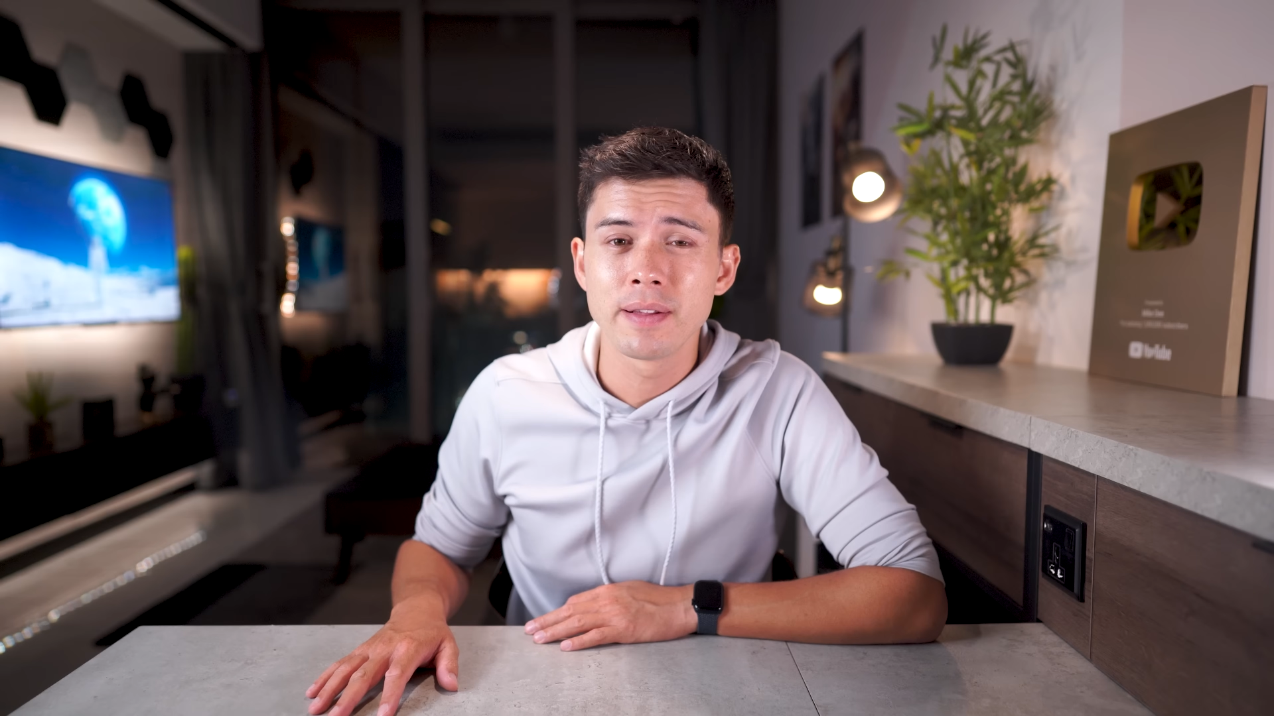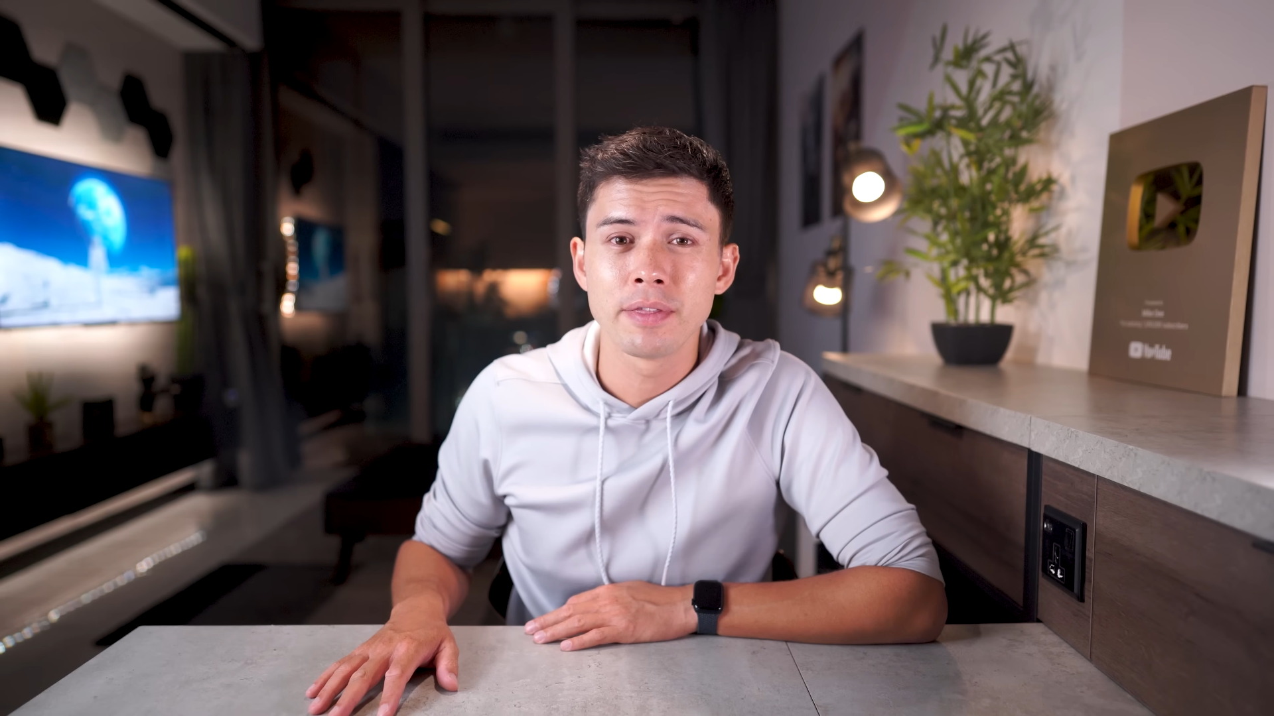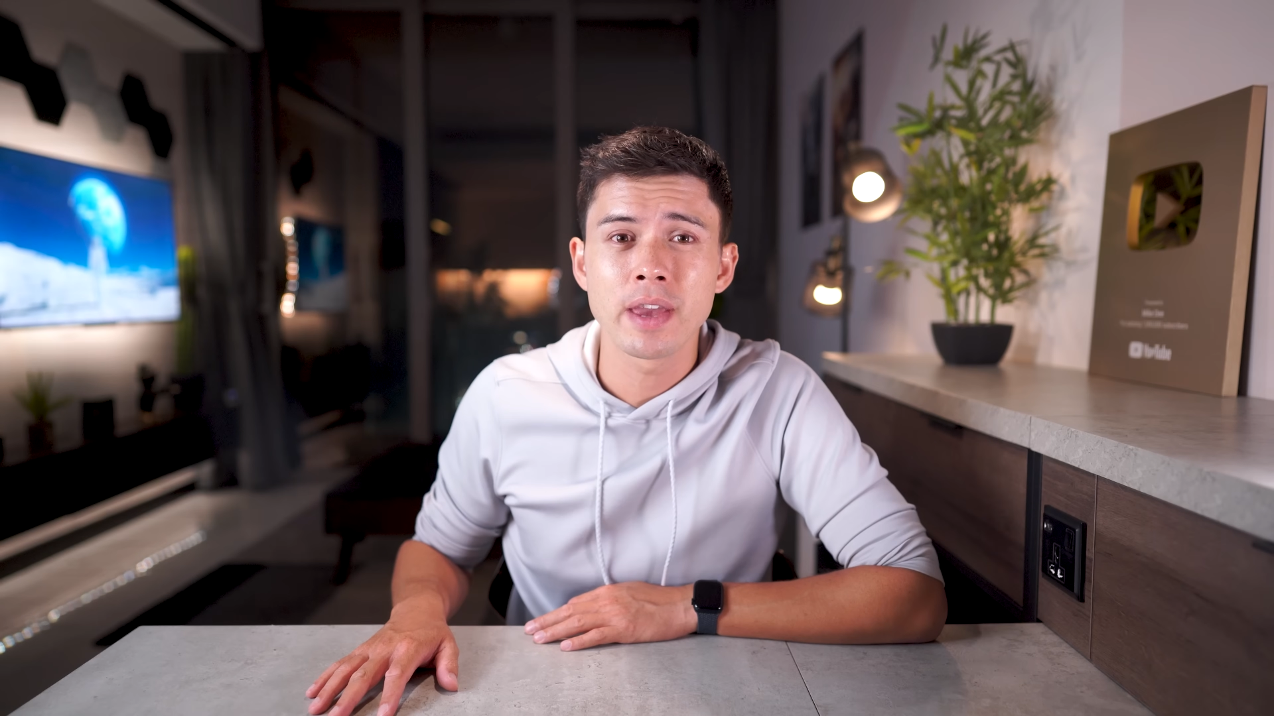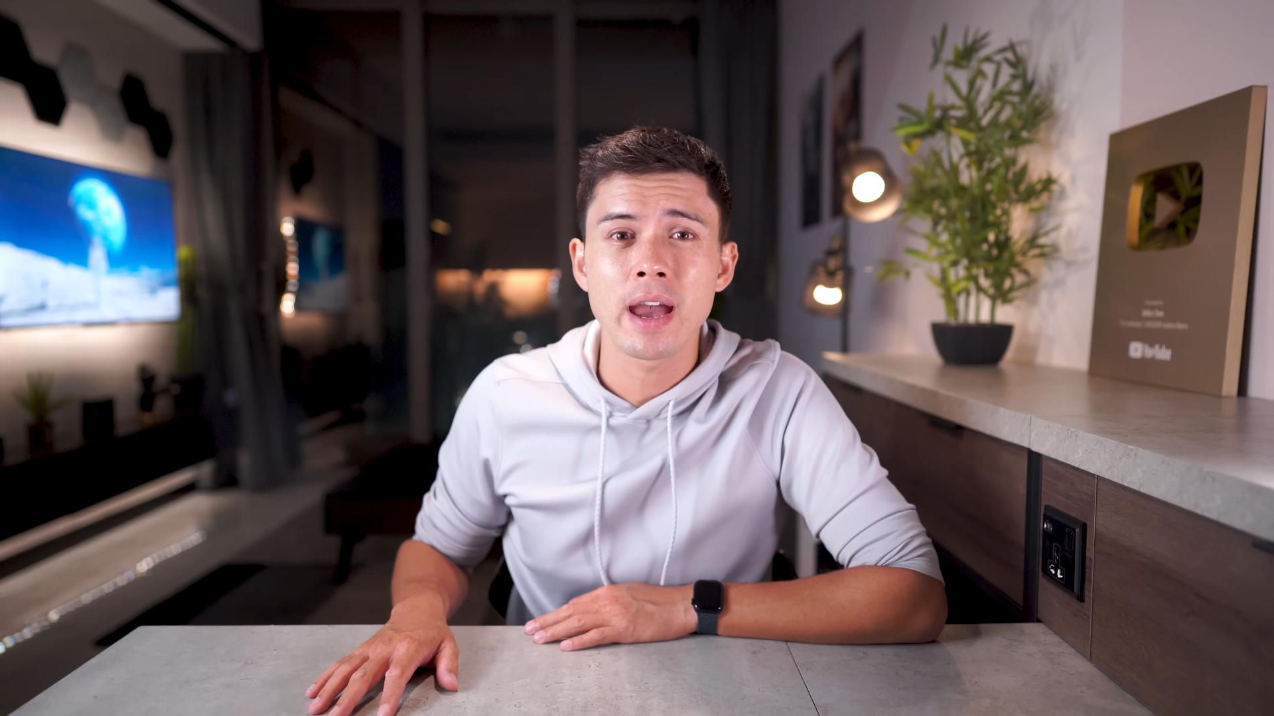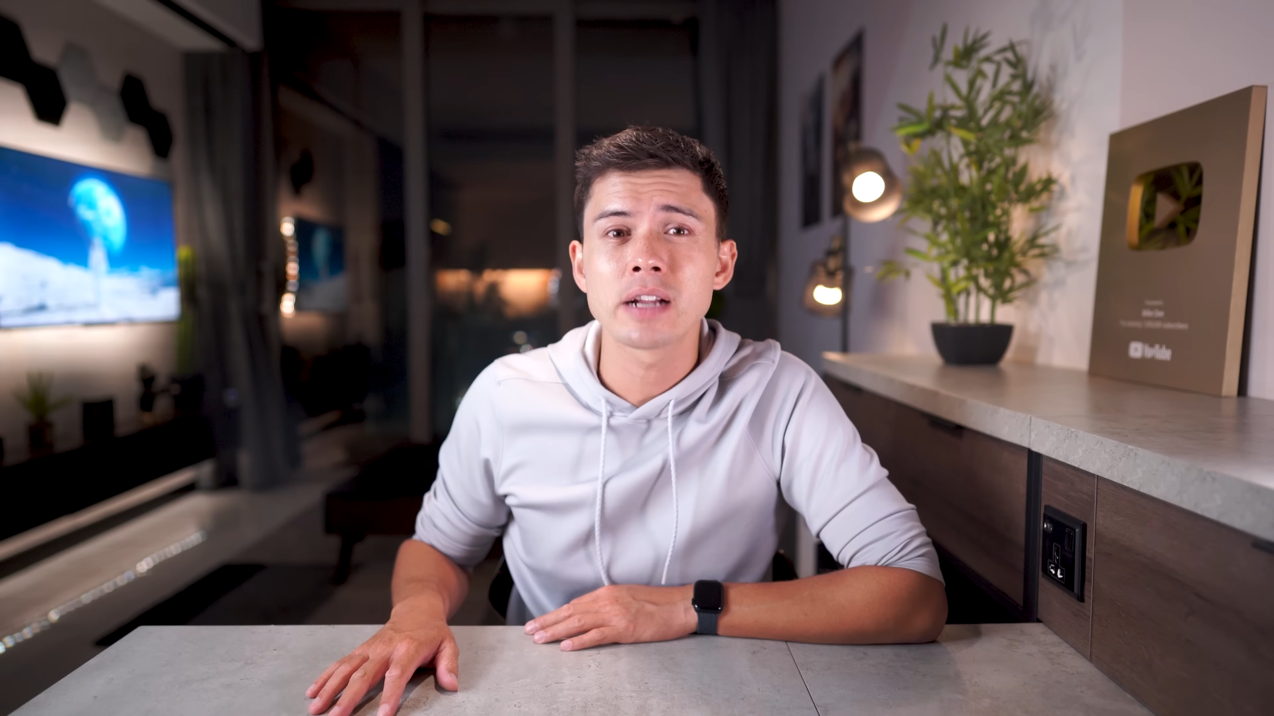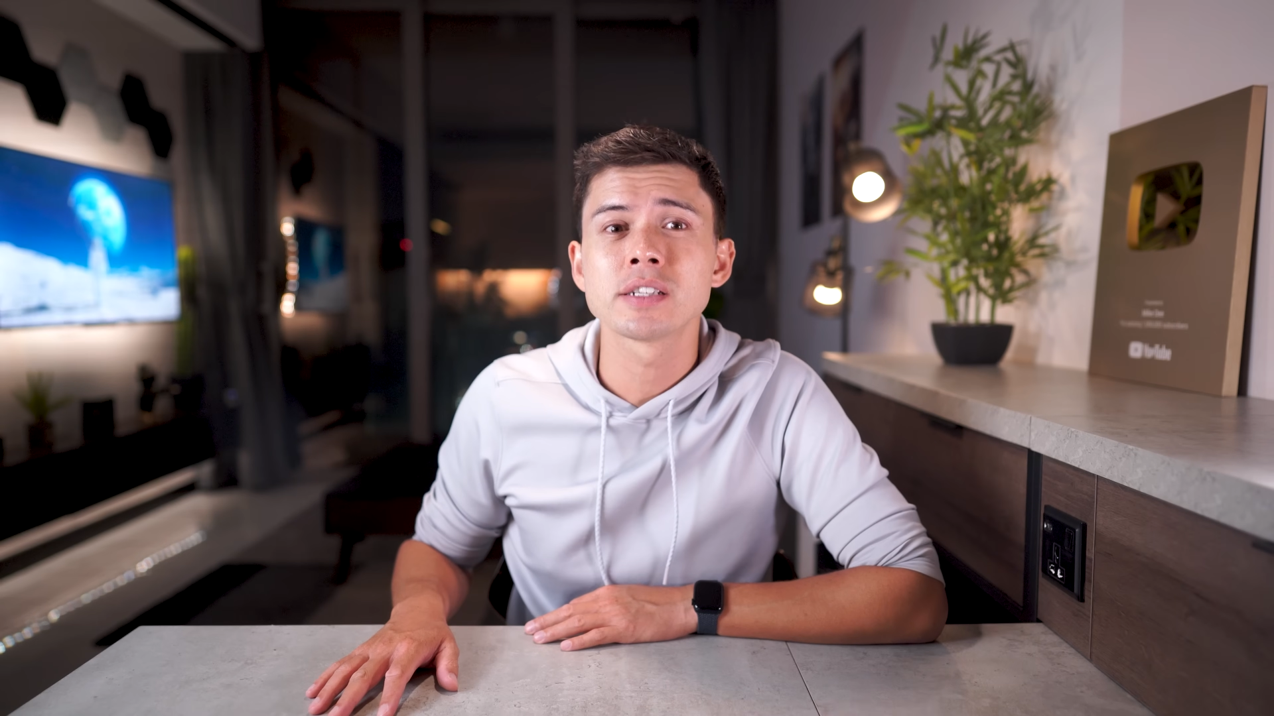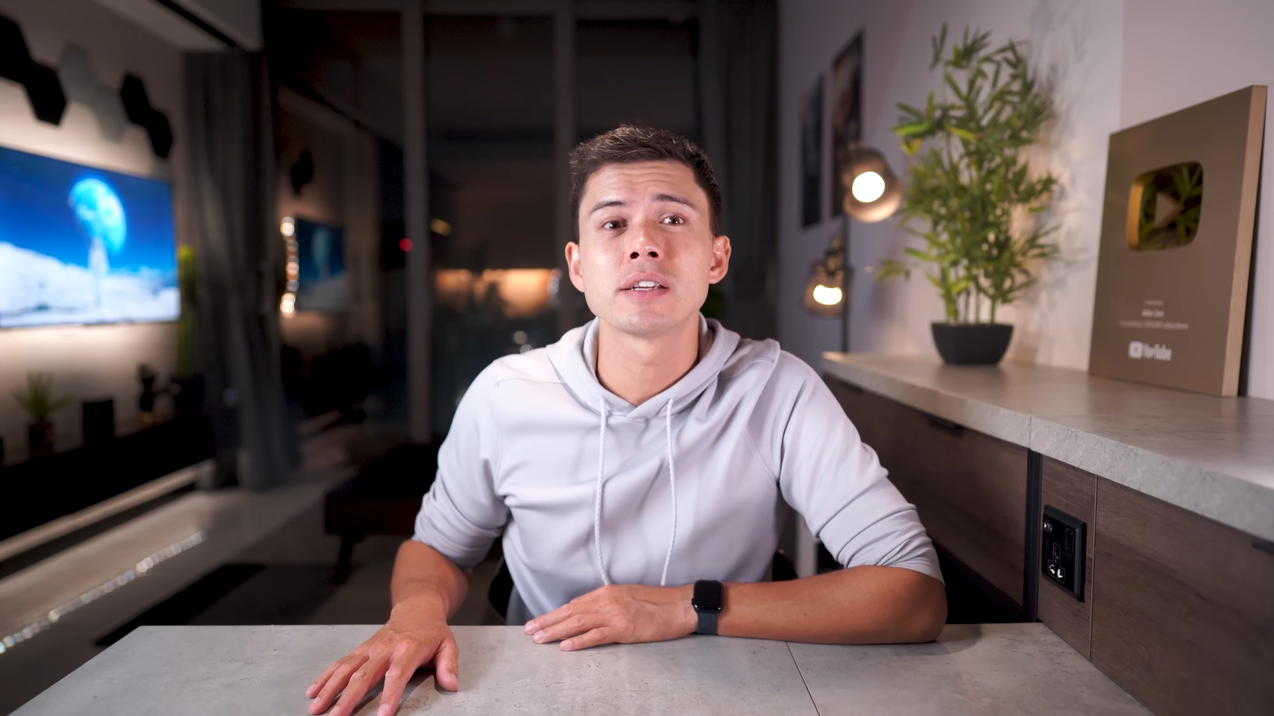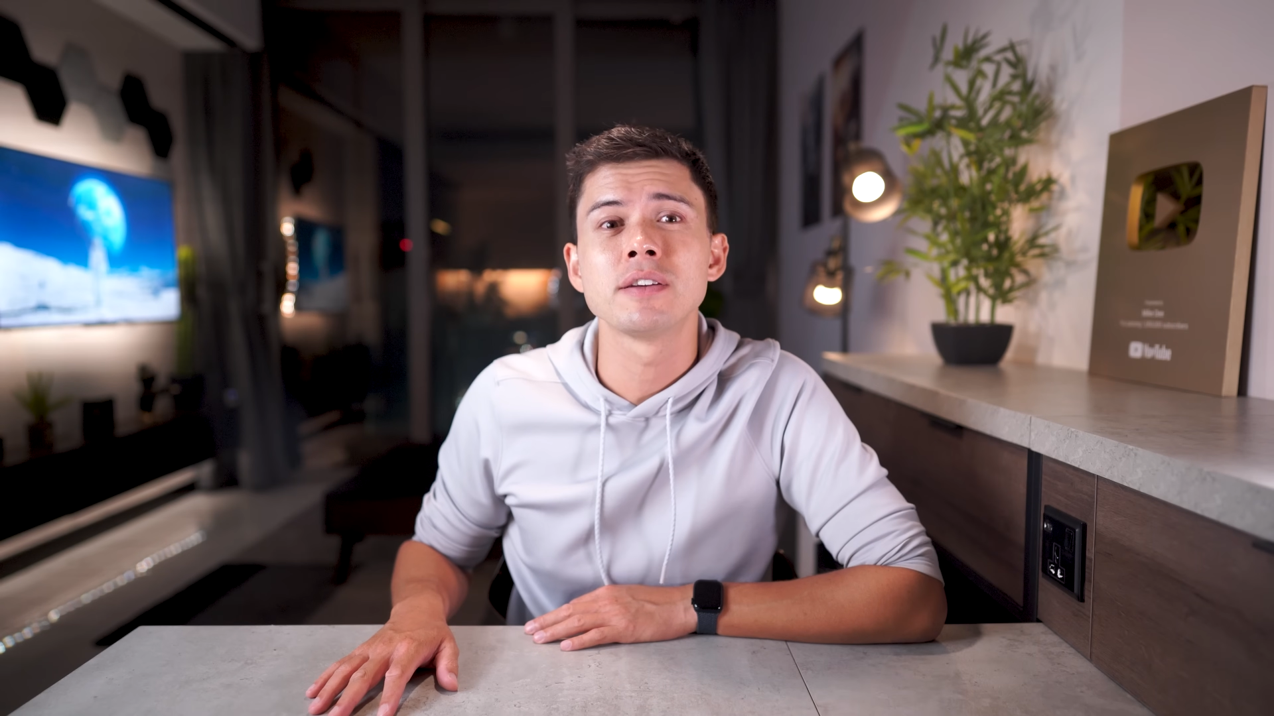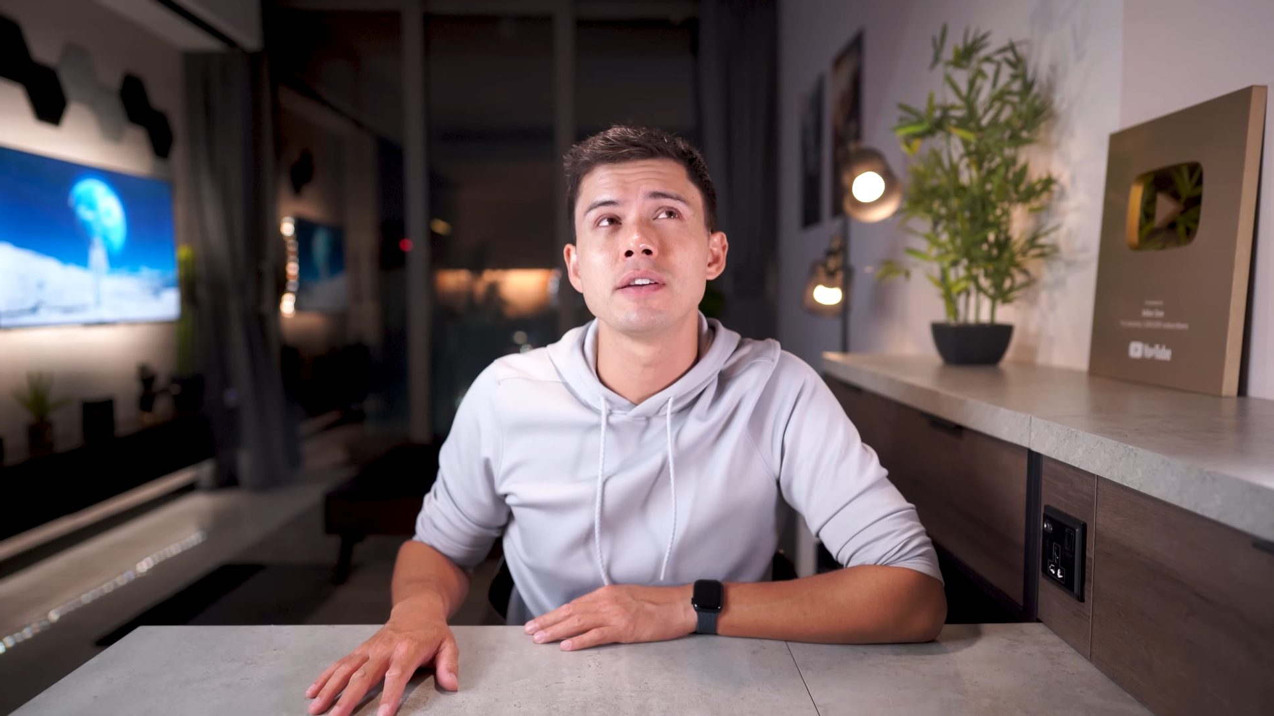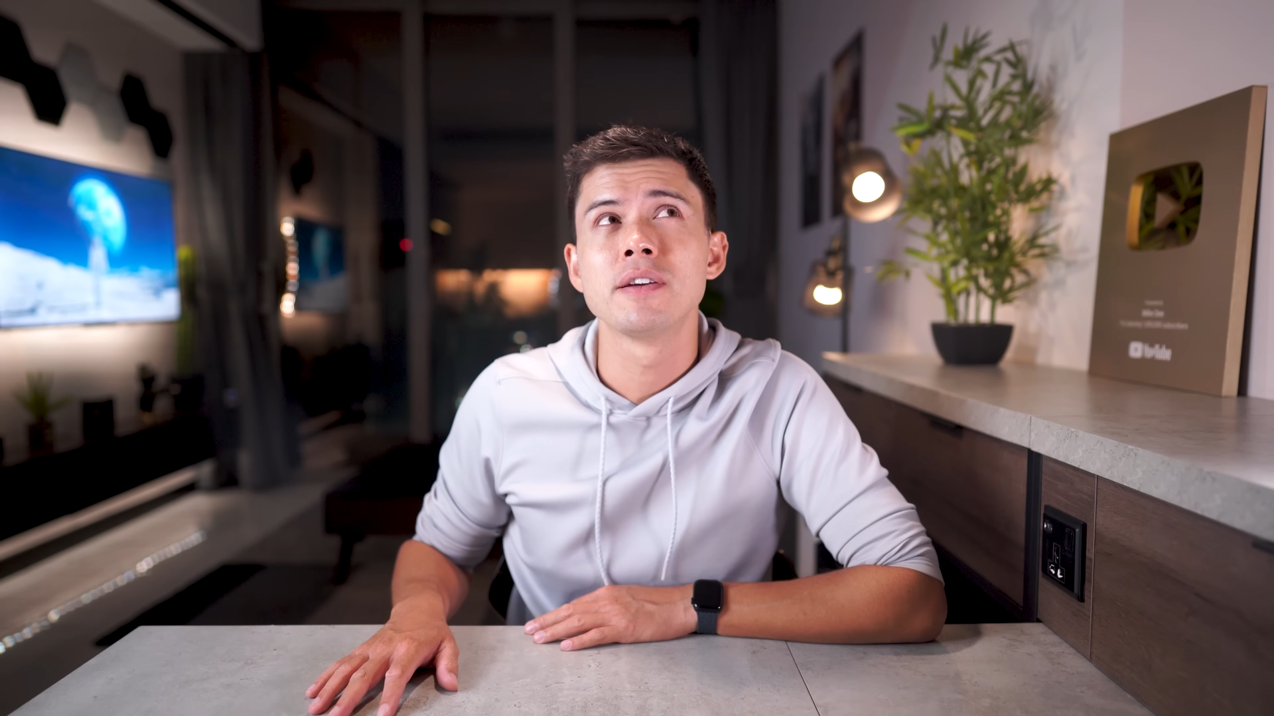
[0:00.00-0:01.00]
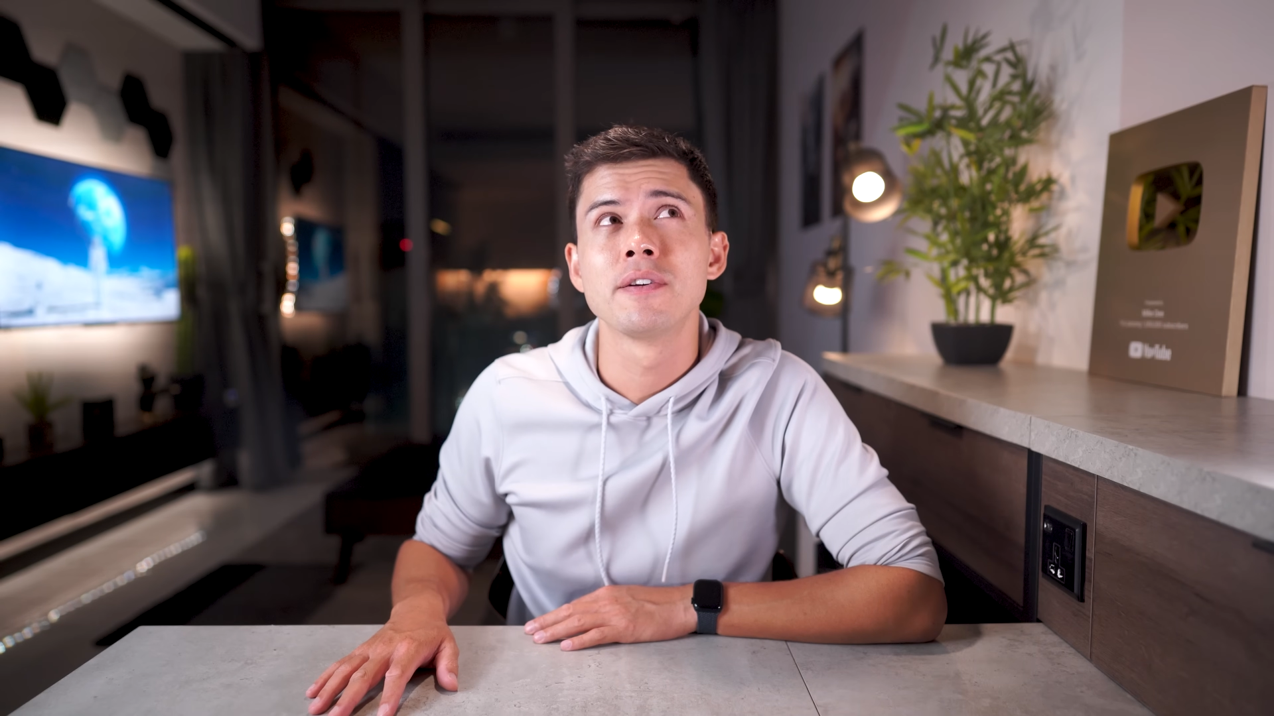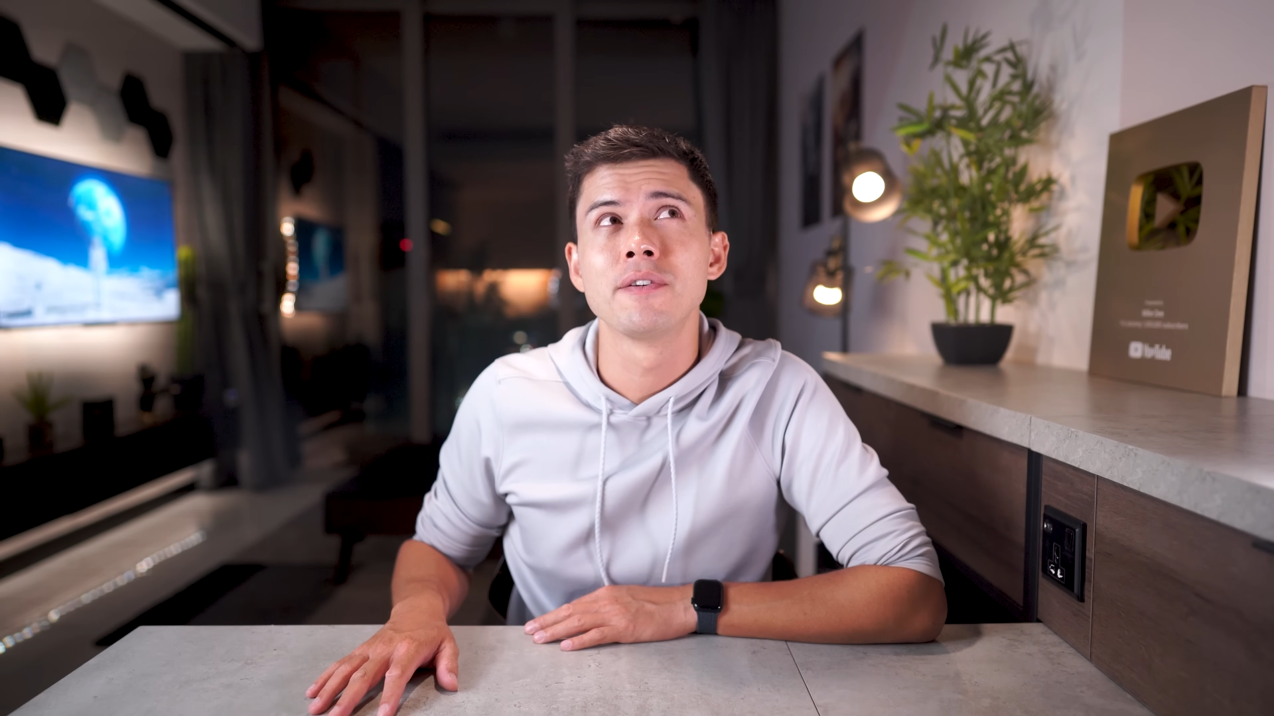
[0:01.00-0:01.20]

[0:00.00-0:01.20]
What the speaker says: they're actually